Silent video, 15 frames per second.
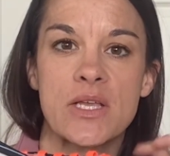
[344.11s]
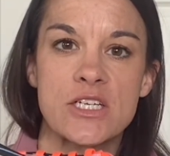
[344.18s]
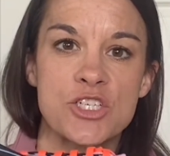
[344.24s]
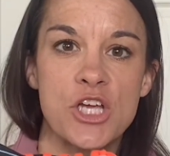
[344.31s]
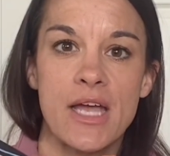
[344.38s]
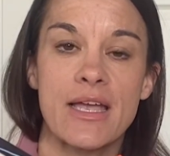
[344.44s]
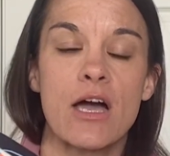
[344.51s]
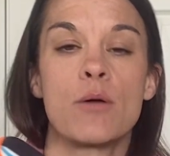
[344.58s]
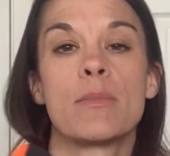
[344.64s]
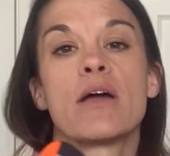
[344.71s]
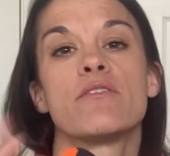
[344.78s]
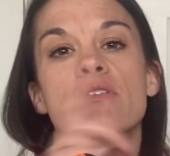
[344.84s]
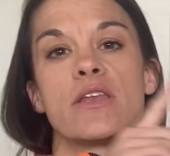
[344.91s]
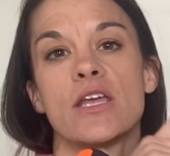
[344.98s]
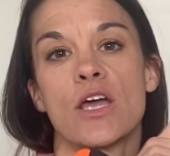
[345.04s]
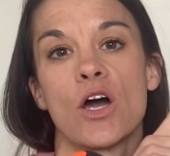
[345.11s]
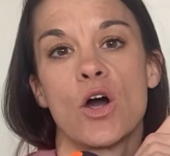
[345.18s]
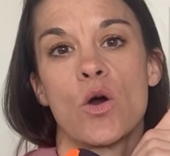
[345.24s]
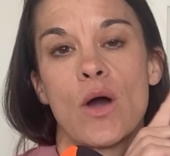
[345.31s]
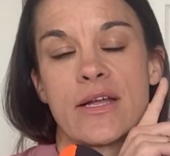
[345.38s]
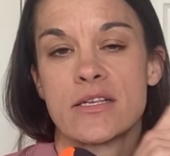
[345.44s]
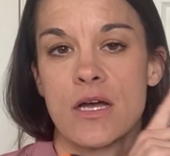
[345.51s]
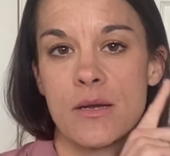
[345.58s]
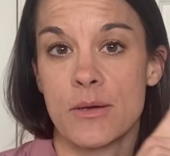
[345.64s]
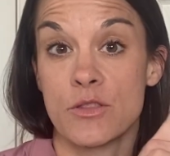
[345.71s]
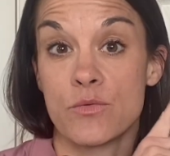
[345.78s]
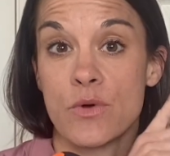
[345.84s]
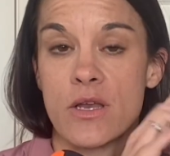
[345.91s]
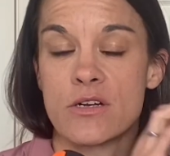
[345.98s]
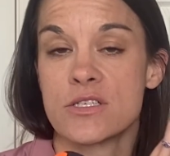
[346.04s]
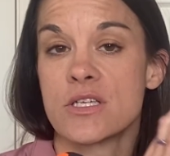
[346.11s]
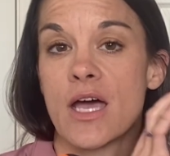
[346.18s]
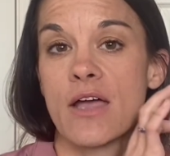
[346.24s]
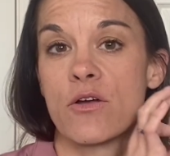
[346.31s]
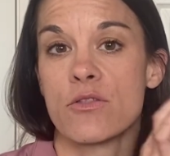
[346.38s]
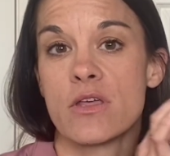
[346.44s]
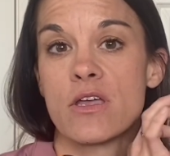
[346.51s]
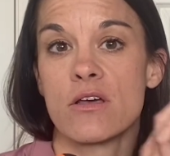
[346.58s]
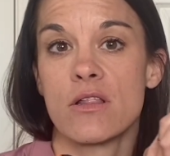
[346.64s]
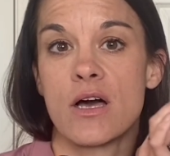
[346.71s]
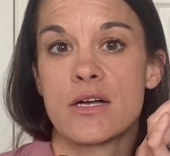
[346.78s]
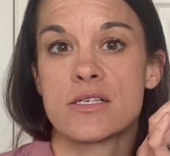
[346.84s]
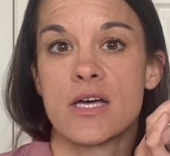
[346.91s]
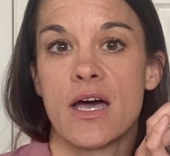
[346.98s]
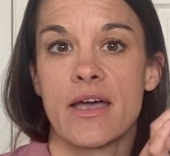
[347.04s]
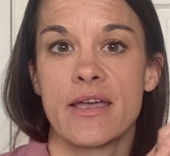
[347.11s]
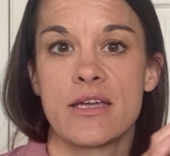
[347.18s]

Check out my video. I talk about the runner's tie or the heel lock tie,